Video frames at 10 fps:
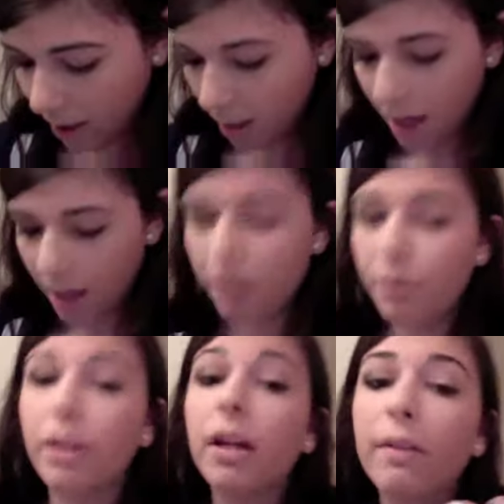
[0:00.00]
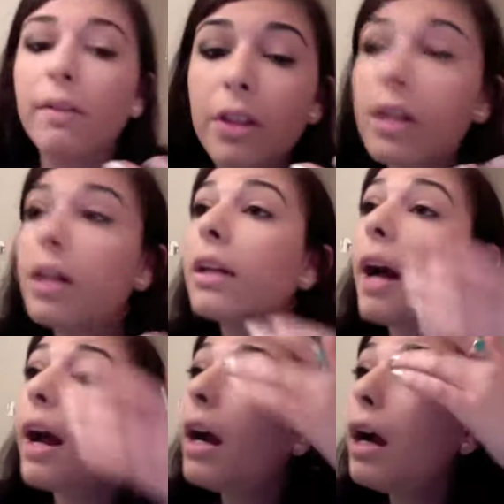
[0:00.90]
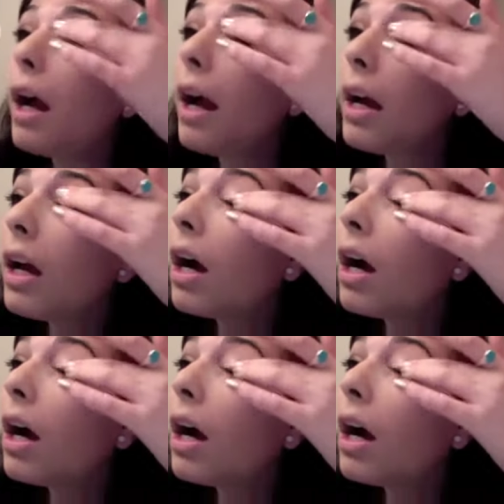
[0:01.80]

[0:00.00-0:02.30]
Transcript: and you want to cover the entire eye